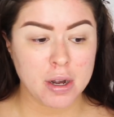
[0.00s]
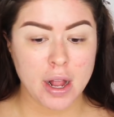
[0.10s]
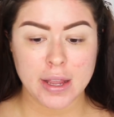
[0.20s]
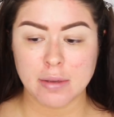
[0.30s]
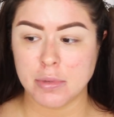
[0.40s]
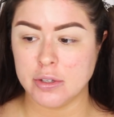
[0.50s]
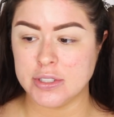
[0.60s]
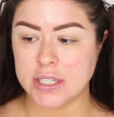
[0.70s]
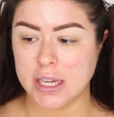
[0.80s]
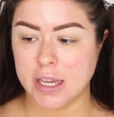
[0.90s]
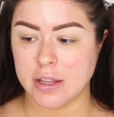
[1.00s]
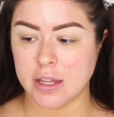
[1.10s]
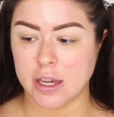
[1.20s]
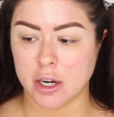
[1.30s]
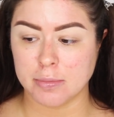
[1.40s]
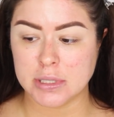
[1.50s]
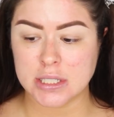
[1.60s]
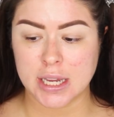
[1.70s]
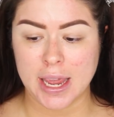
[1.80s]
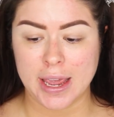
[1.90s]
I am using the Urban
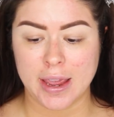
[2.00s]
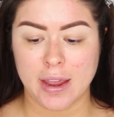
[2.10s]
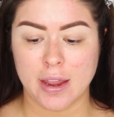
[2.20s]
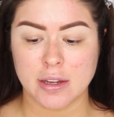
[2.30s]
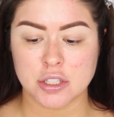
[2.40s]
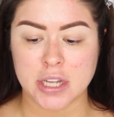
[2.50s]
Decay